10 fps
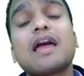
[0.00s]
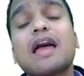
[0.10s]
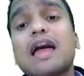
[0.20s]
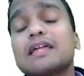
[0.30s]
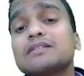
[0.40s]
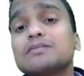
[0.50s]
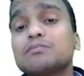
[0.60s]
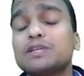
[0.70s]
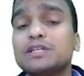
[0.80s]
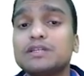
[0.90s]
and
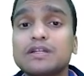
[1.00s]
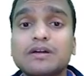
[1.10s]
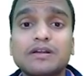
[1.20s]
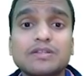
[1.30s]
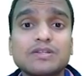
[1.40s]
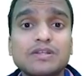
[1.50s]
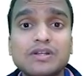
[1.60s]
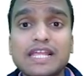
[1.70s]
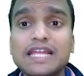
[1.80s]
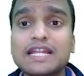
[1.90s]
we
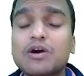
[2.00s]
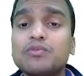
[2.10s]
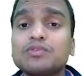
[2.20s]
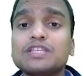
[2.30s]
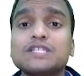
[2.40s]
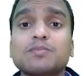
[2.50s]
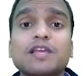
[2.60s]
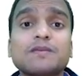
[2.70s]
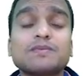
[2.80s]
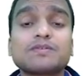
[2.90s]
lay down these
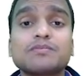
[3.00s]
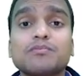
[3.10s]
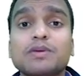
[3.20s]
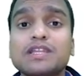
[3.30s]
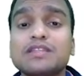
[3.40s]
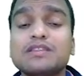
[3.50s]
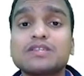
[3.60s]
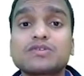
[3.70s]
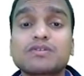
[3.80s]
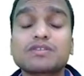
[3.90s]
pipes beneath the
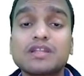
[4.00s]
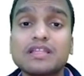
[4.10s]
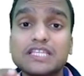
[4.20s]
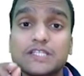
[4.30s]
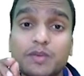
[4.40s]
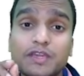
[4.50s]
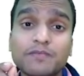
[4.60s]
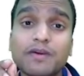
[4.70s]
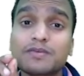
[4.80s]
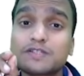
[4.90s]
structure, and these pipes
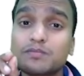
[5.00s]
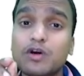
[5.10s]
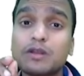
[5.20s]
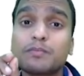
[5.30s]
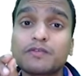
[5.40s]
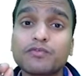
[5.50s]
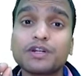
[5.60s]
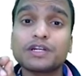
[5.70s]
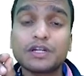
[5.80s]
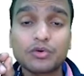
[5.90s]
have small
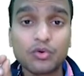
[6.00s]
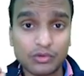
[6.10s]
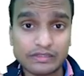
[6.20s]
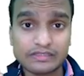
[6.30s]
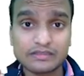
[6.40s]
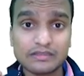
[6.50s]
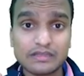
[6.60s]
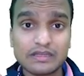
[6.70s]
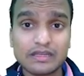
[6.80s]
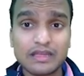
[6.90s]
perforated holes.
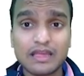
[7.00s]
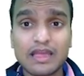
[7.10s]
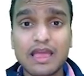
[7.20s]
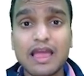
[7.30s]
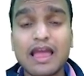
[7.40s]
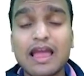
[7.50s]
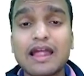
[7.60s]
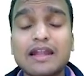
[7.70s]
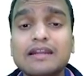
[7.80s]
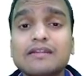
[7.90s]

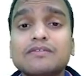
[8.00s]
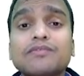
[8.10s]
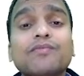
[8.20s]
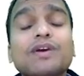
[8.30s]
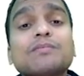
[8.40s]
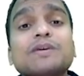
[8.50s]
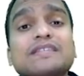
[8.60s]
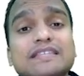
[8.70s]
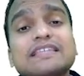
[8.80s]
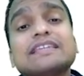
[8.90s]
And when we
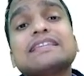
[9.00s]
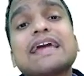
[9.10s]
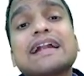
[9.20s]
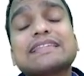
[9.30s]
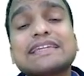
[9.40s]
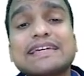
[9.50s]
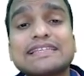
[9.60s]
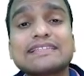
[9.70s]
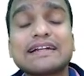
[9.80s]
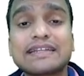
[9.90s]
see that there
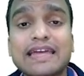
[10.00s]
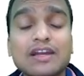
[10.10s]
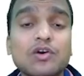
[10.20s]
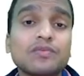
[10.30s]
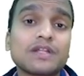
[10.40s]
is an attack of